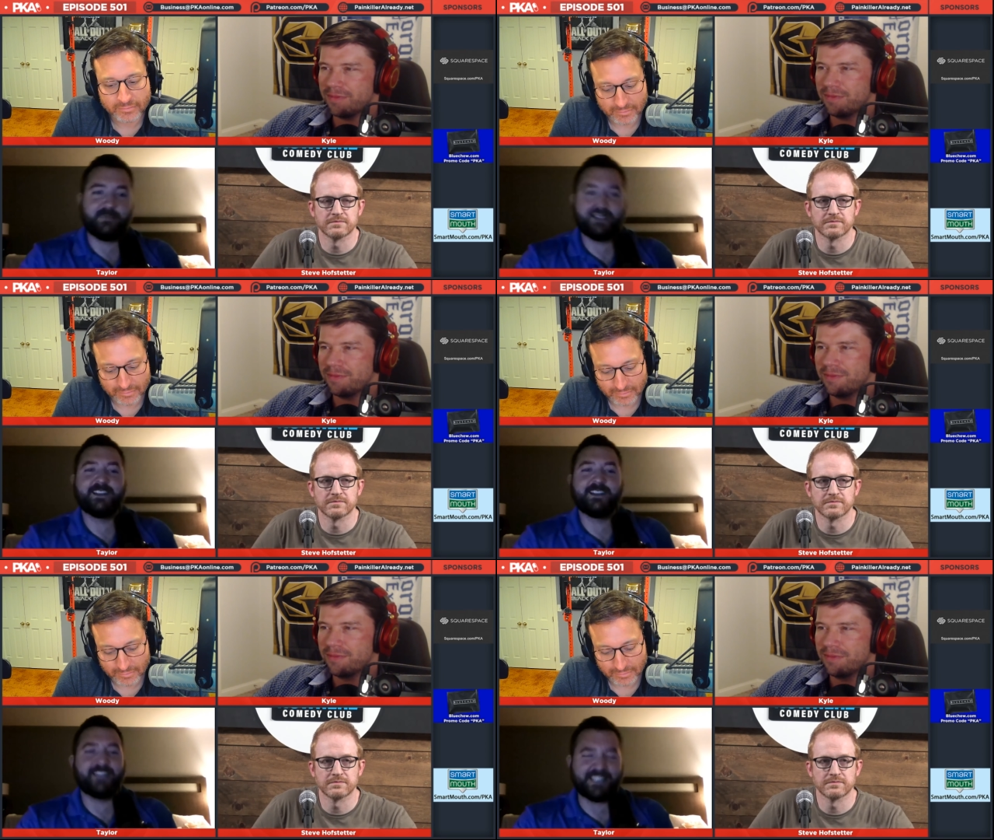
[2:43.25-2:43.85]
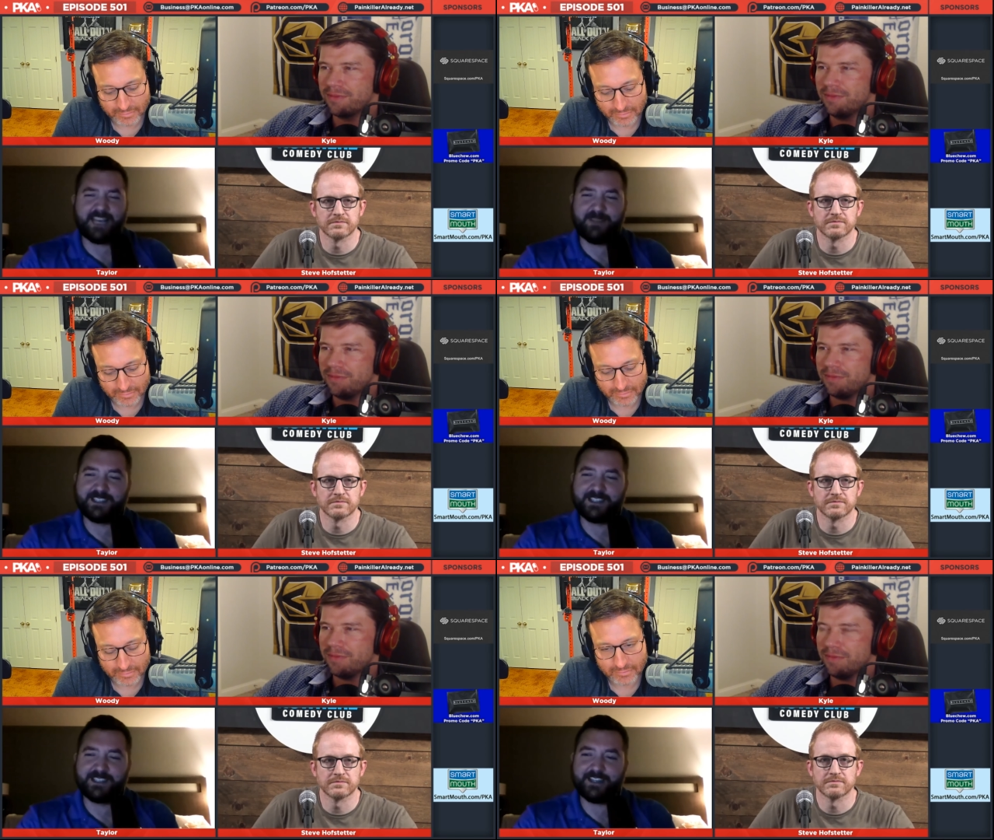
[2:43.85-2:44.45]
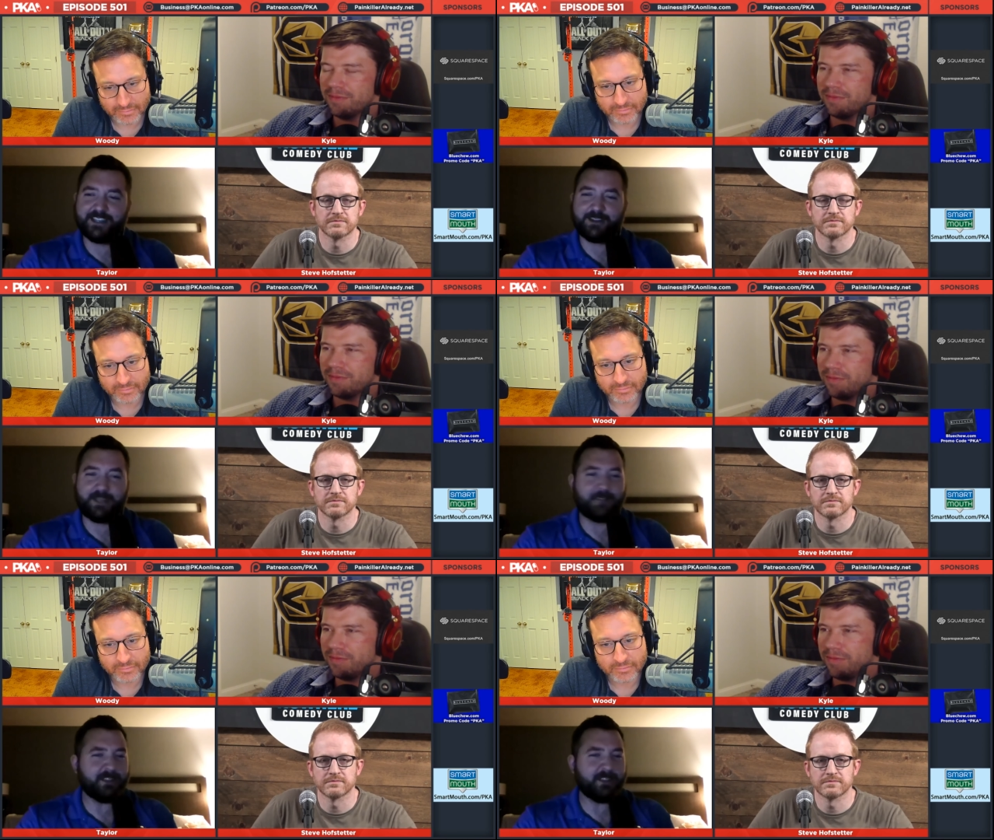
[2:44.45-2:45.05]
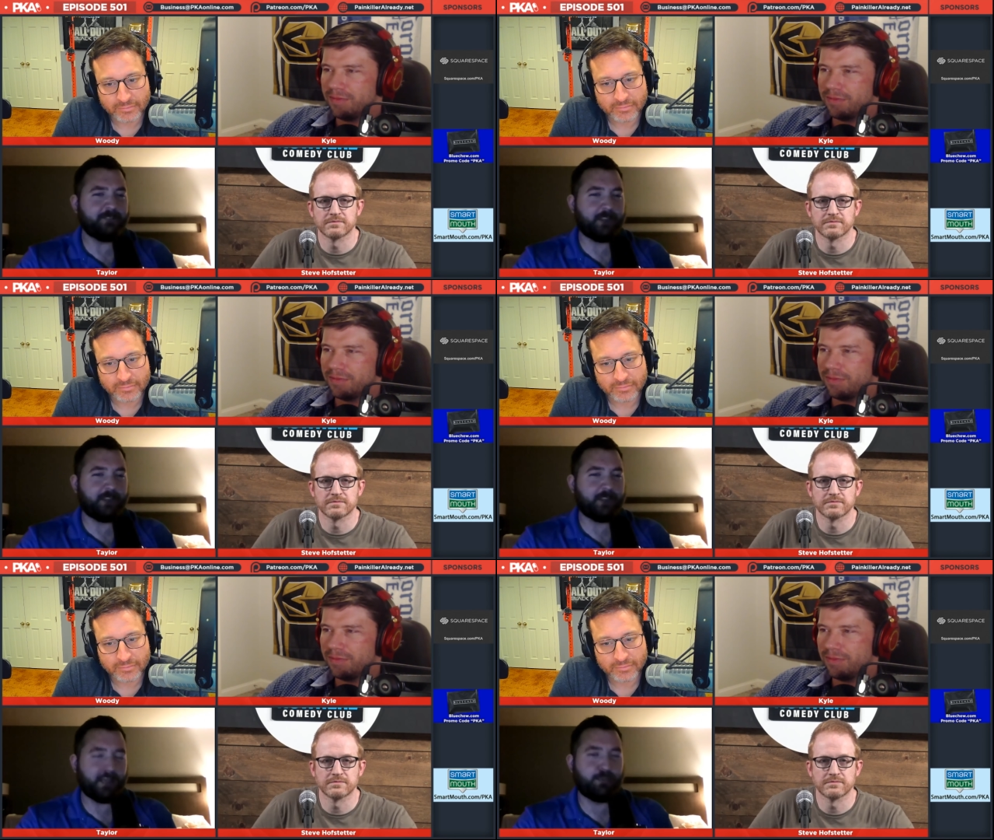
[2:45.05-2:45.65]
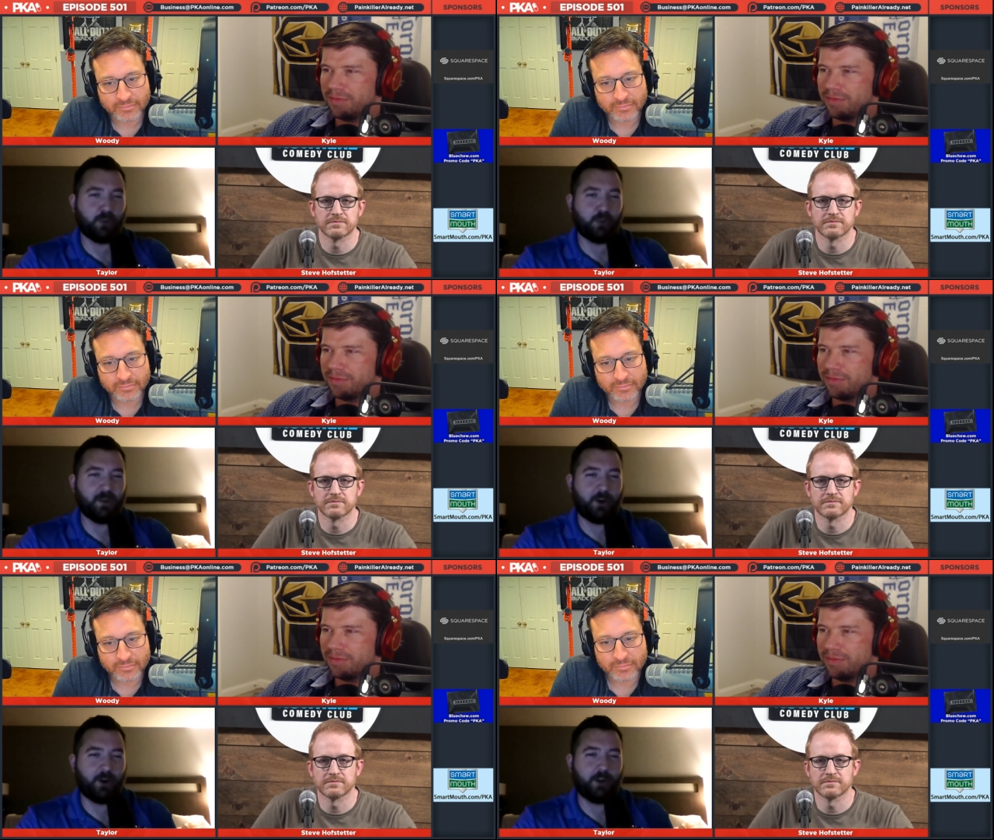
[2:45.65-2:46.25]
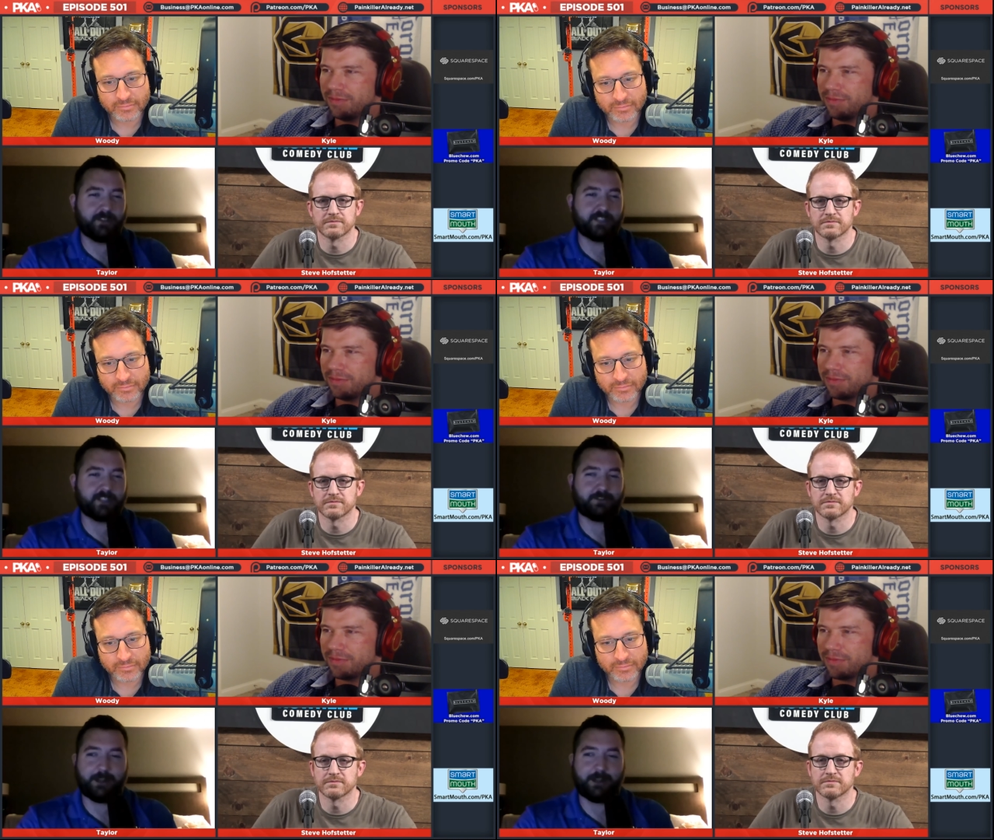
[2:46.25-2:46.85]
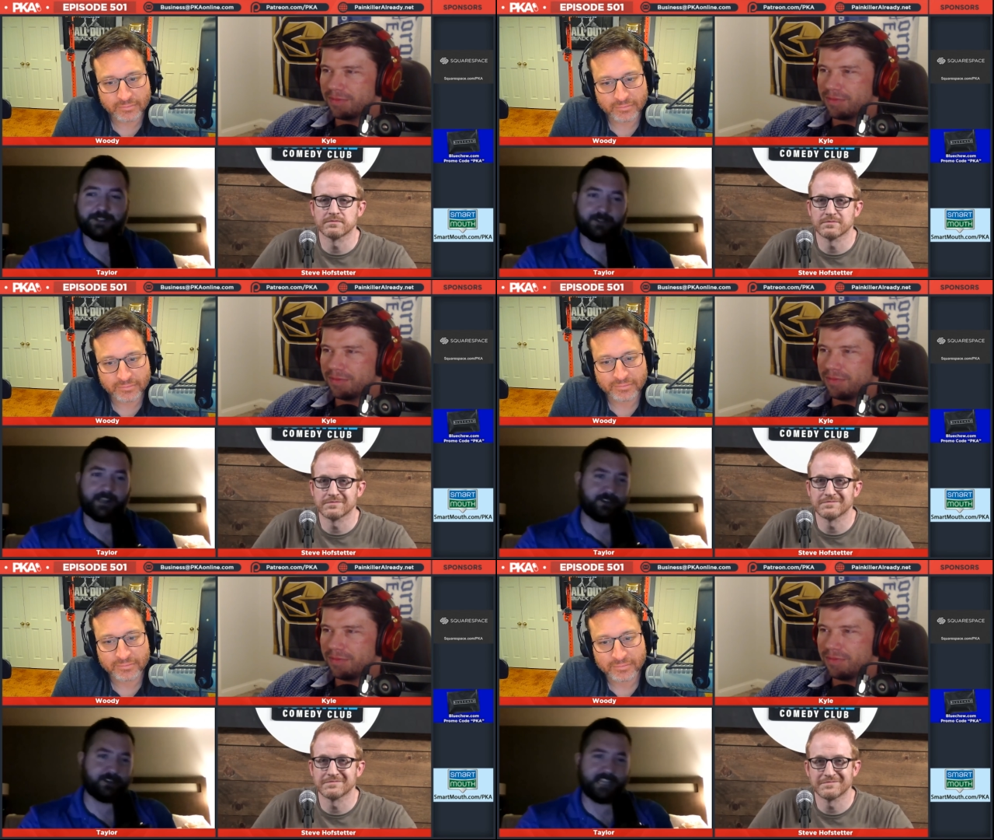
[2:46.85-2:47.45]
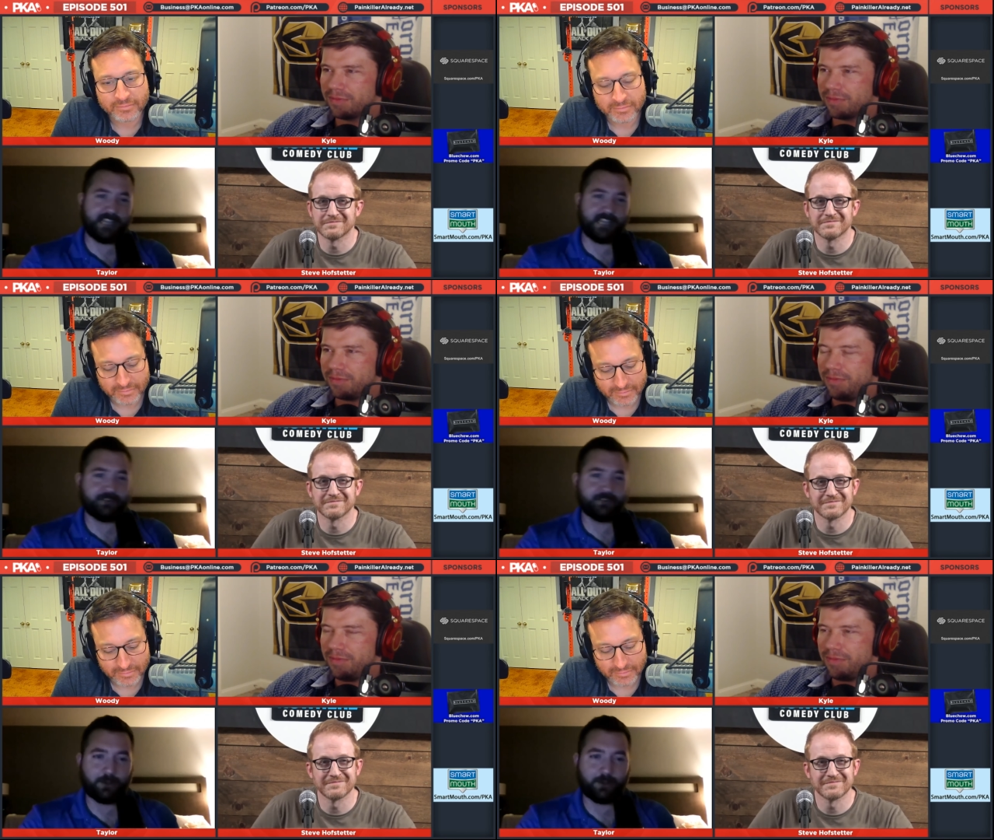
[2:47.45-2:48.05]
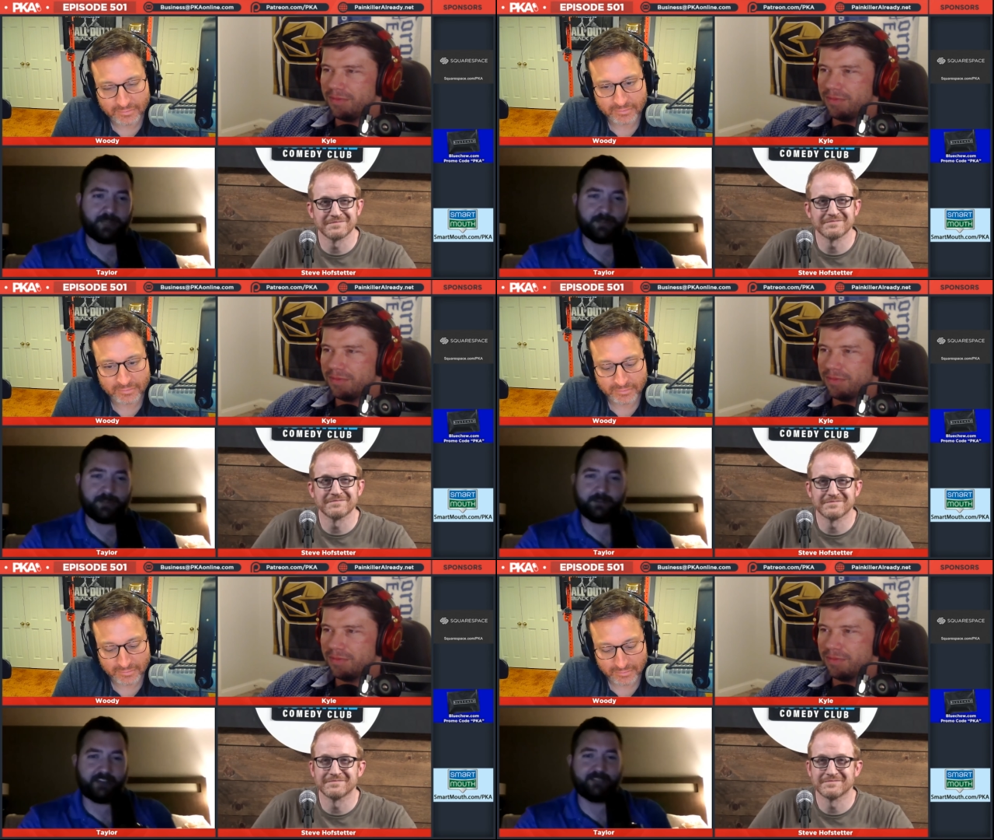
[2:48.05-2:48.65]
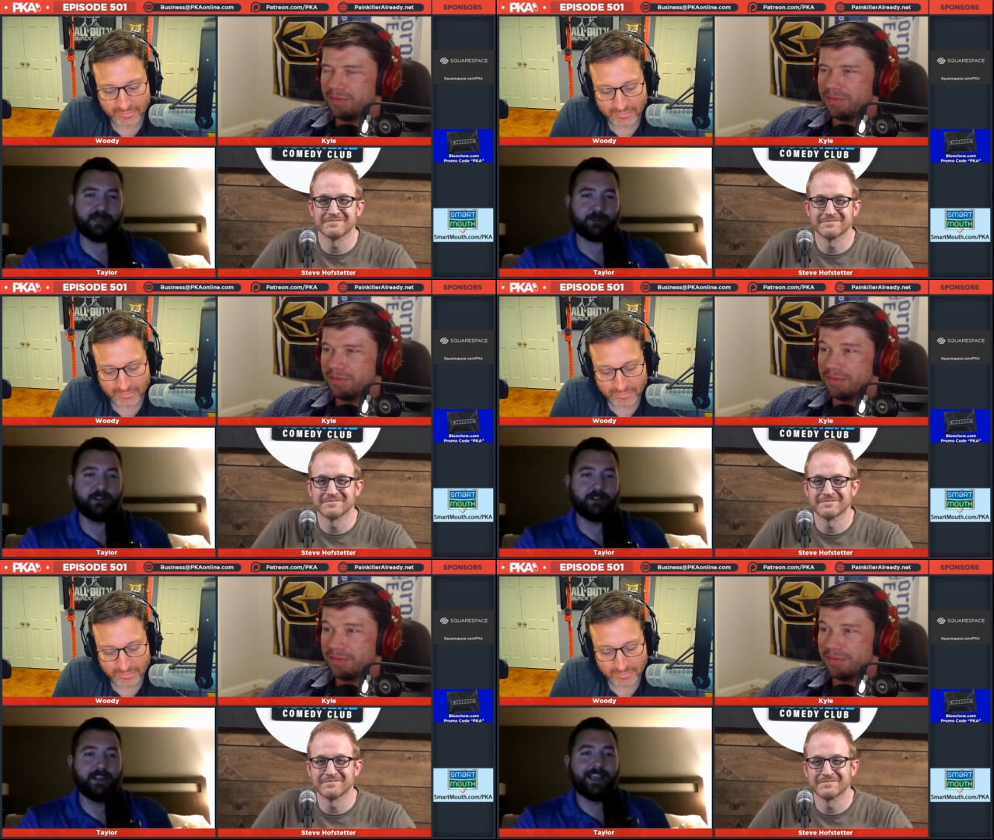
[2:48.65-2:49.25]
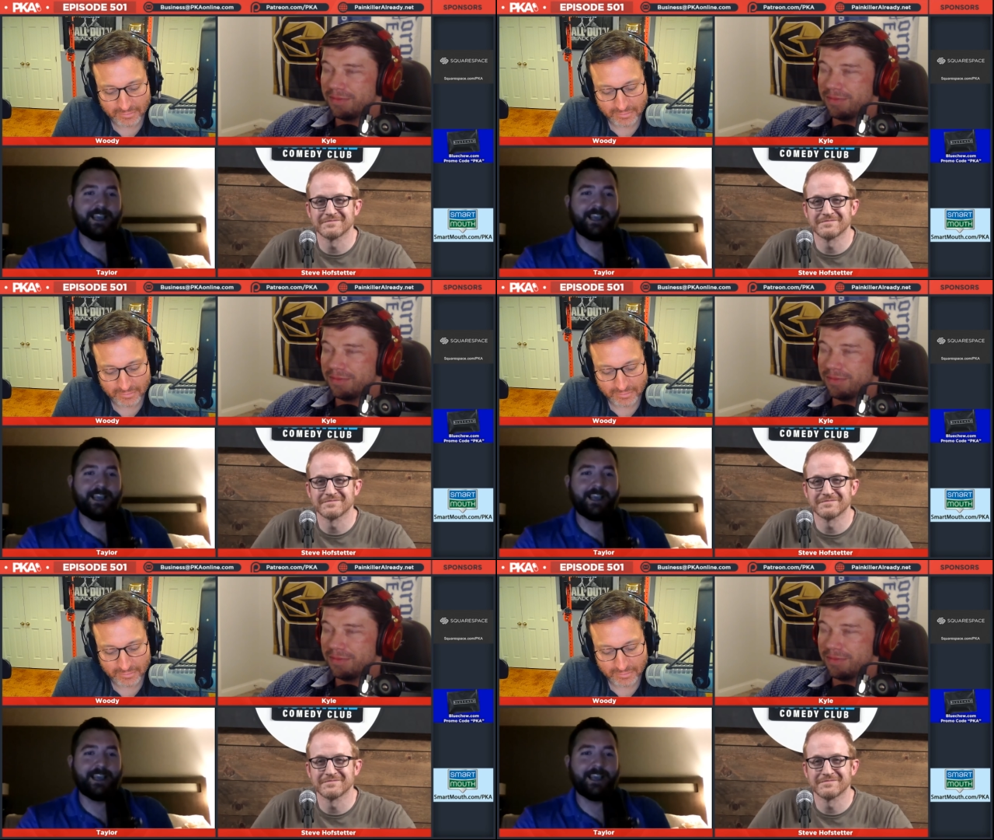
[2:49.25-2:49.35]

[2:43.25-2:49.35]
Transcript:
Speaker 1: Like 10 minutes later, I'll be like, what the f are they like brewing all of this fresh for like our table of 4 people, 5 people? And